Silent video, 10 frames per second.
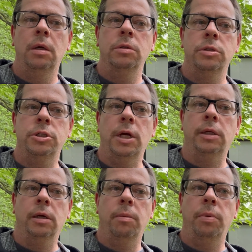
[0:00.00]
shut
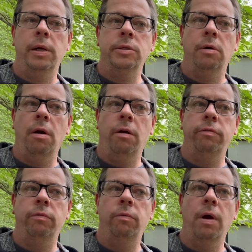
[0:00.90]
the compressor off,
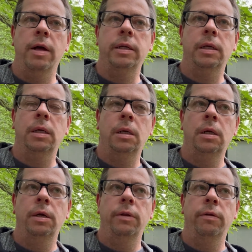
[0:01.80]
run
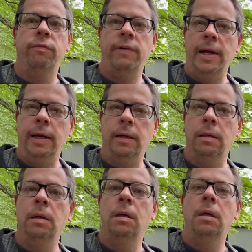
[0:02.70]
the
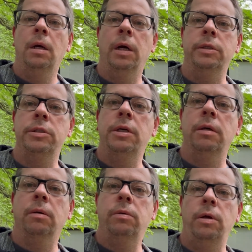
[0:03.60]
fan
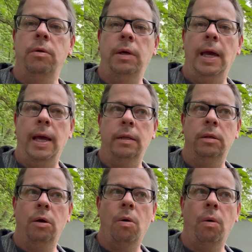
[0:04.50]
until you get
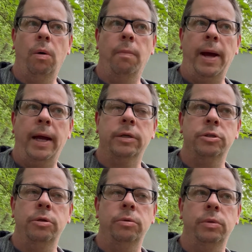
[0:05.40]
the coil back
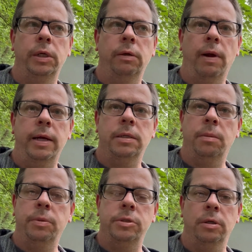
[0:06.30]
to the right
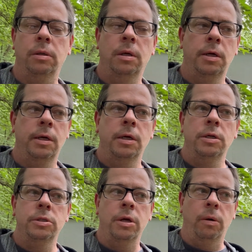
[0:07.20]
temperature.
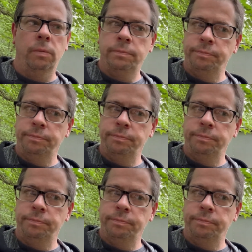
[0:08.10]
So